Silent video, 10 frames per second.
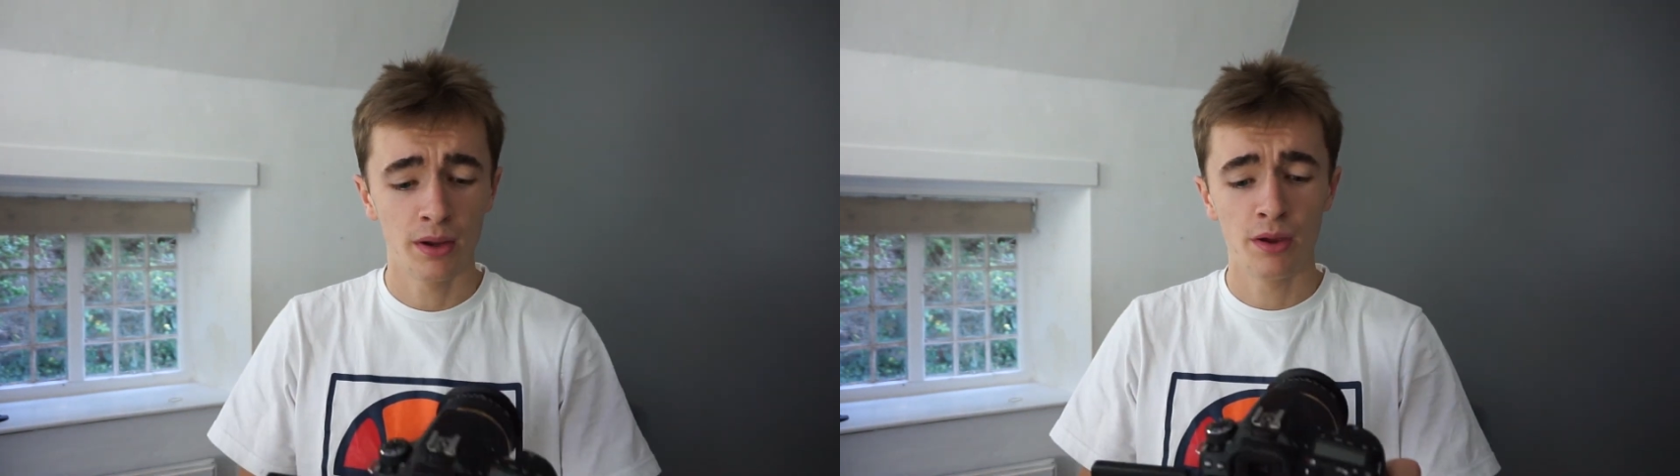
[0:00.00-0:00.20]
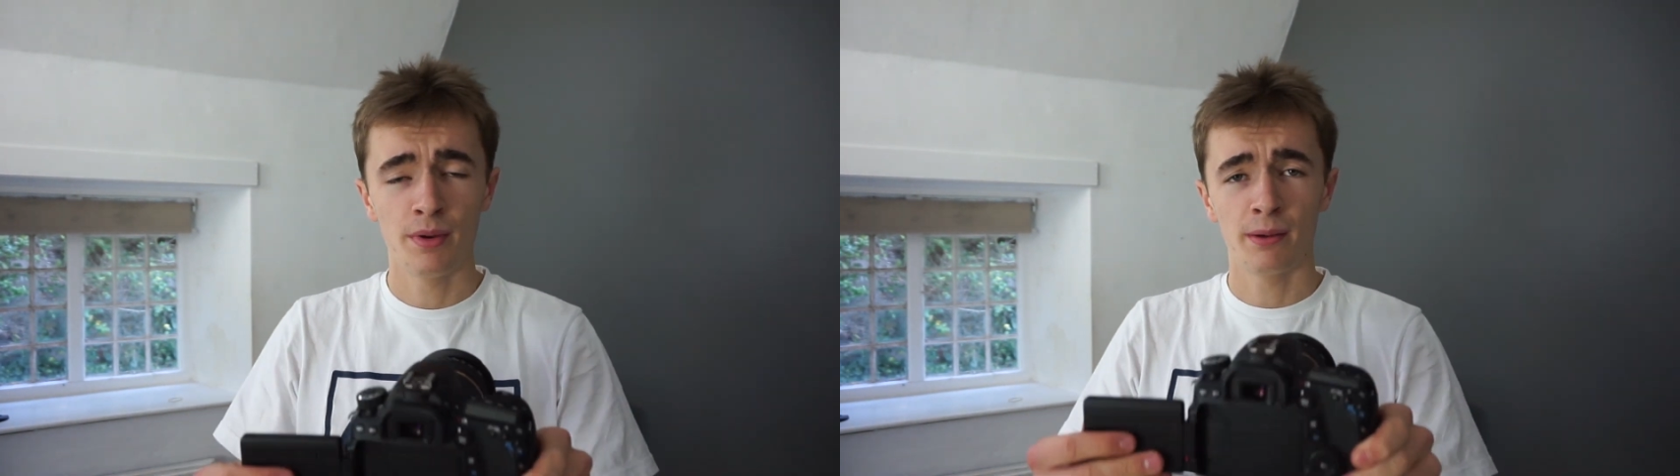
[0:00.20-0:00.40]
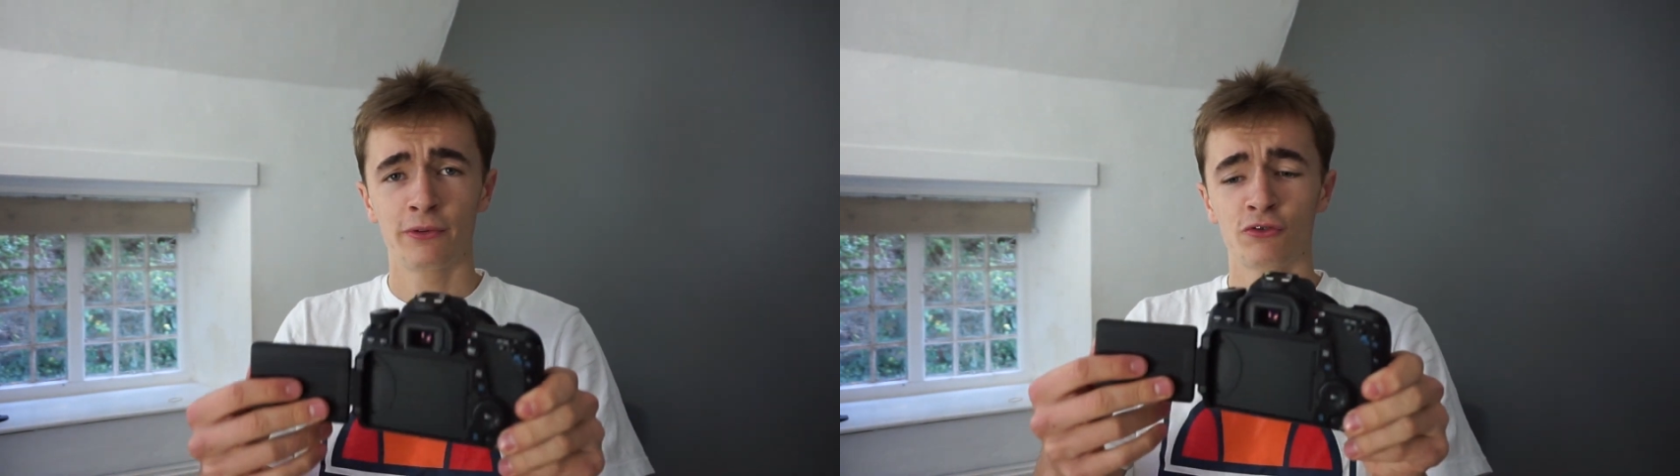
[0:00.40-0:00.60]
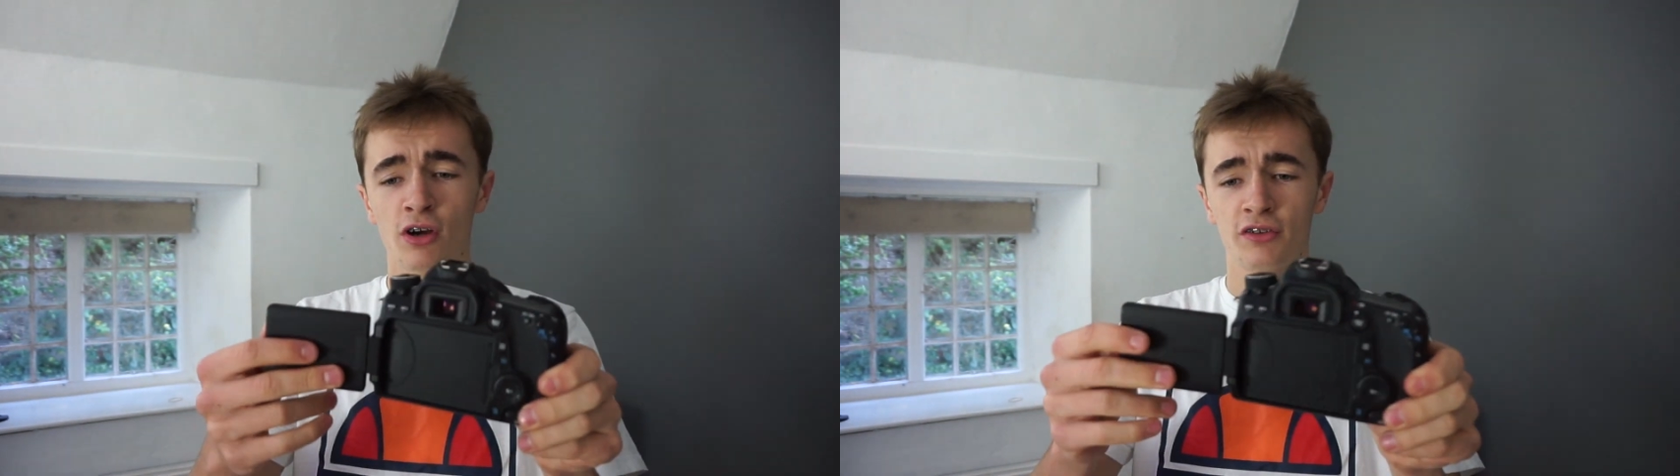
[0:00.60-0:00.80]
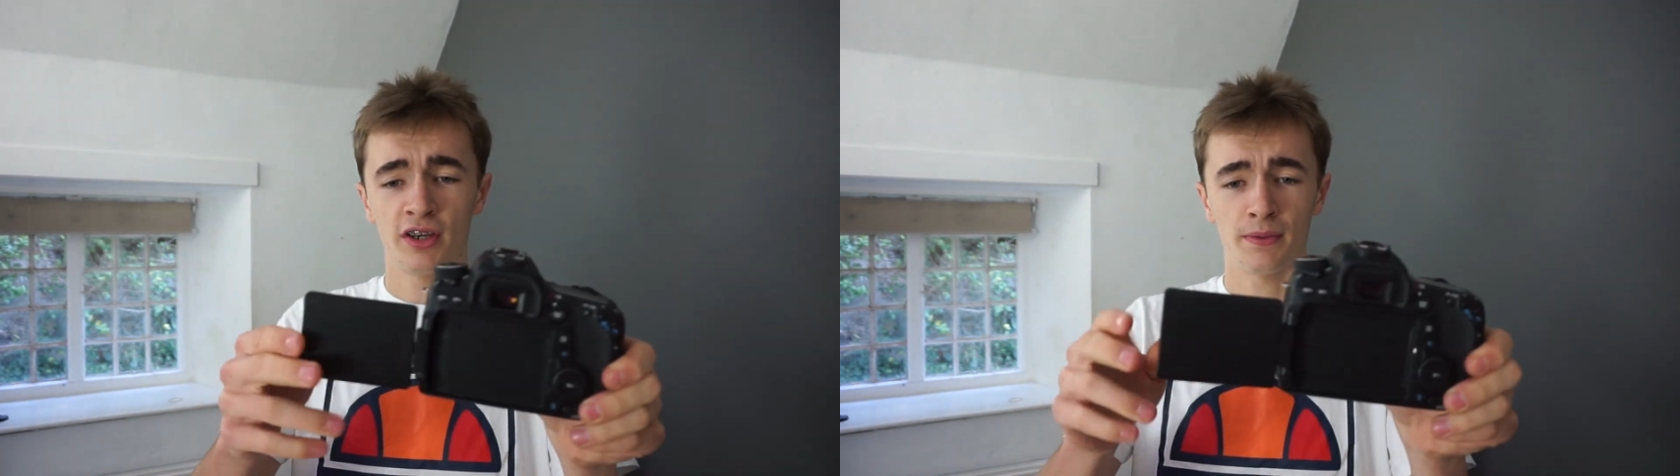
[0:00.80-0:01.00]
it would be
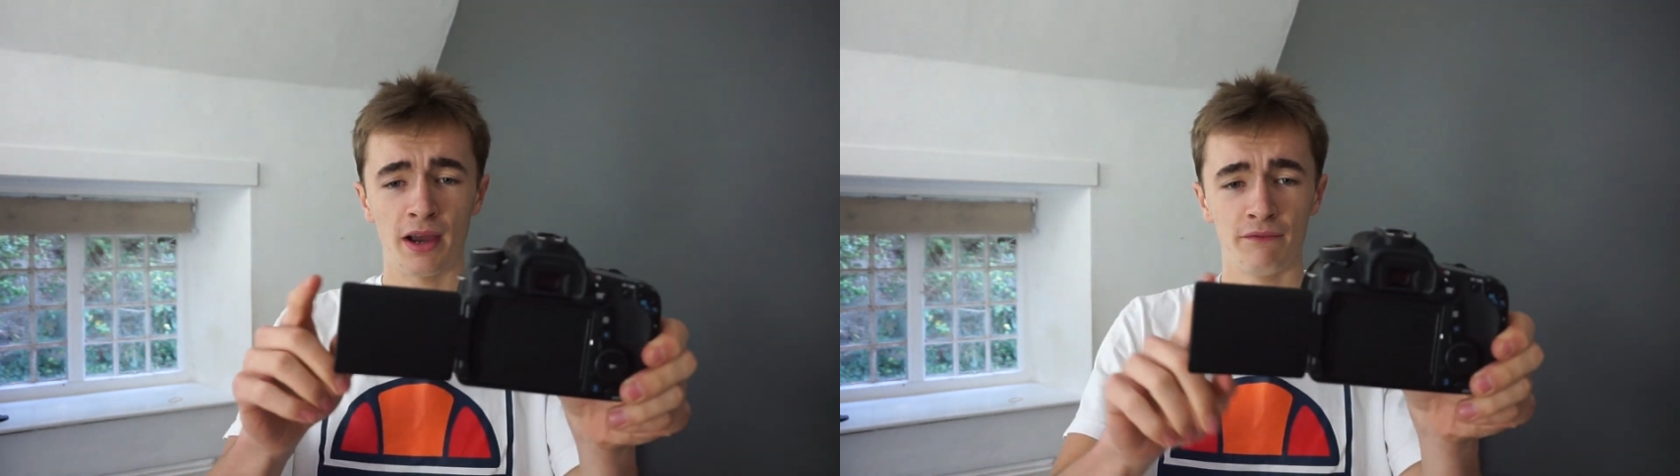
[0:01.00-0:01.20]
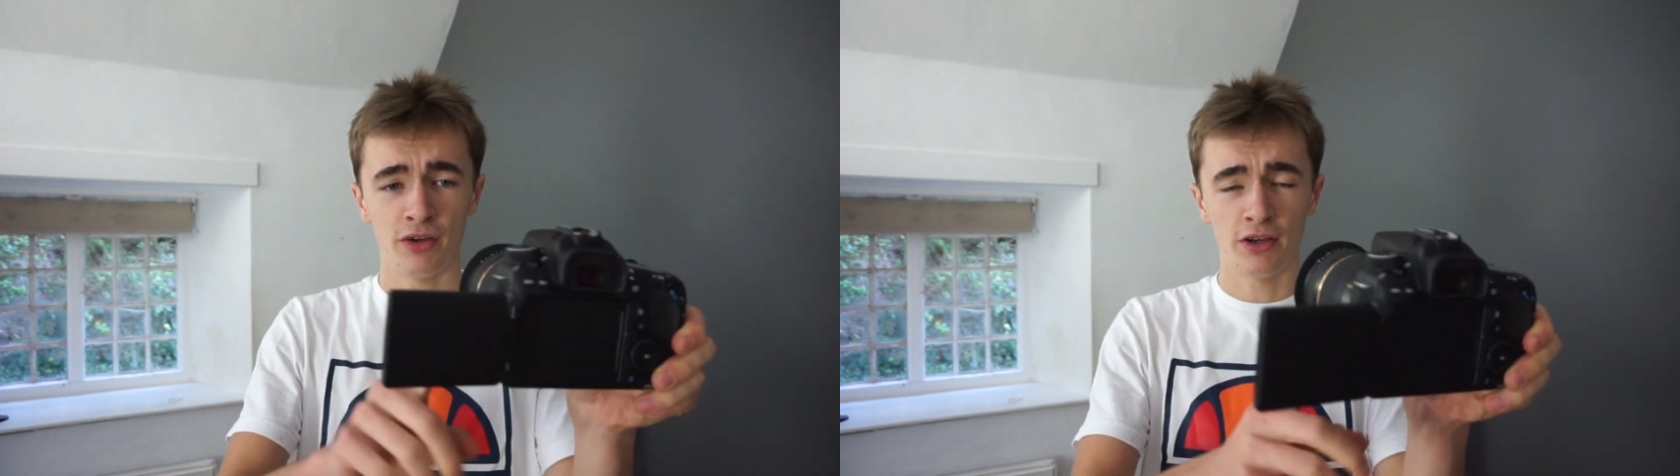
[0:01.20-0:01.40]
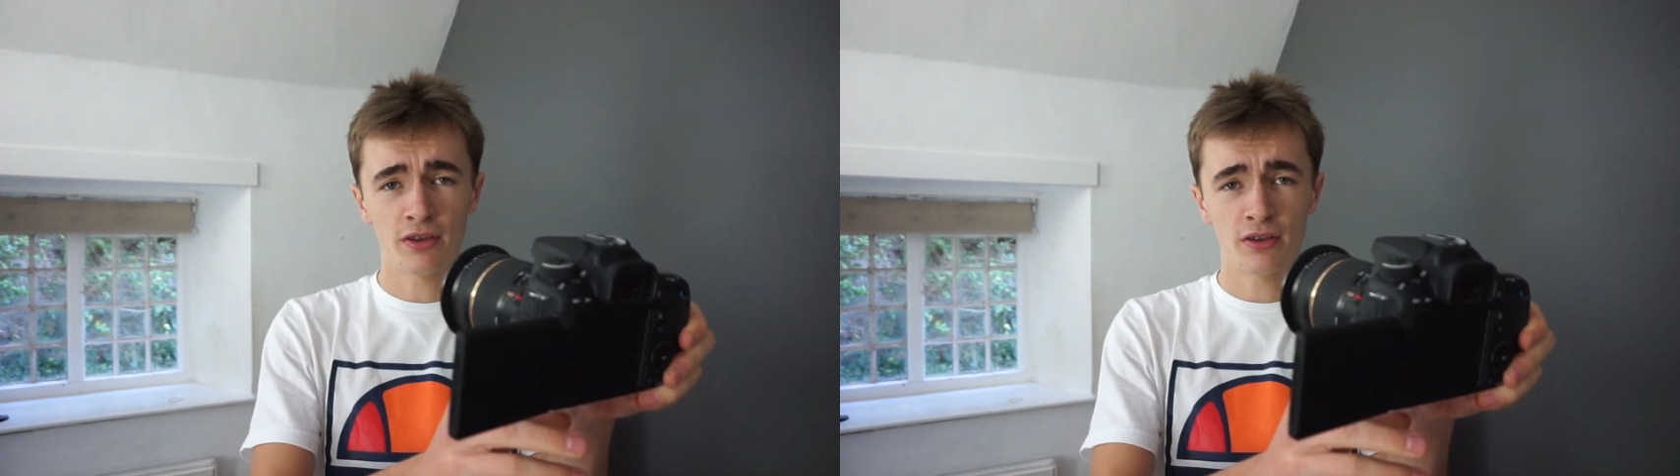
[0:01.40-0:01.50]
obstructing that view.